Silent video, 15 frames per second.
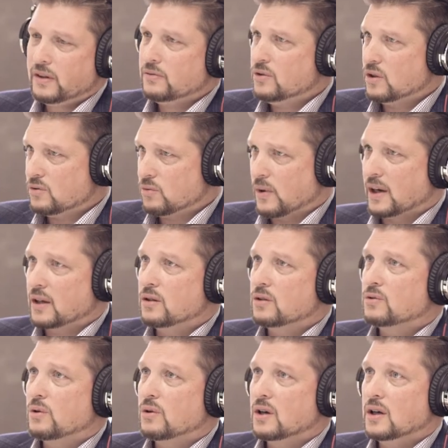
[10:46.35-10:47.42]
just
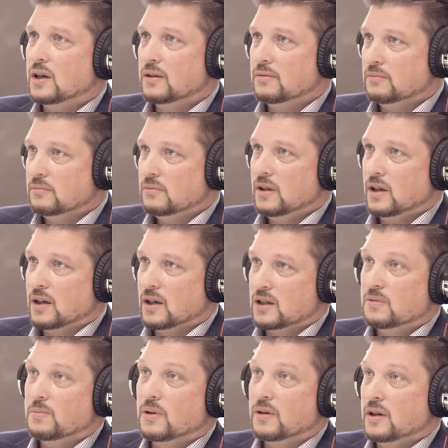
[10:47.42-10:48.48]
regulatory and and
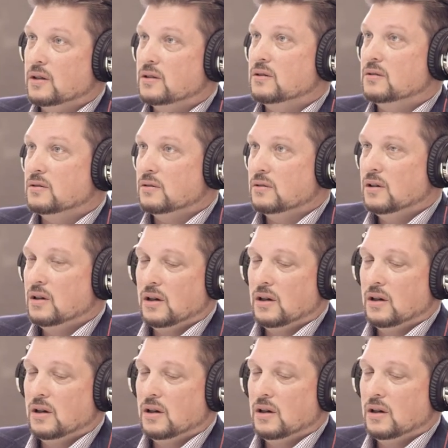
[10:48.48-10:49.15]
experience and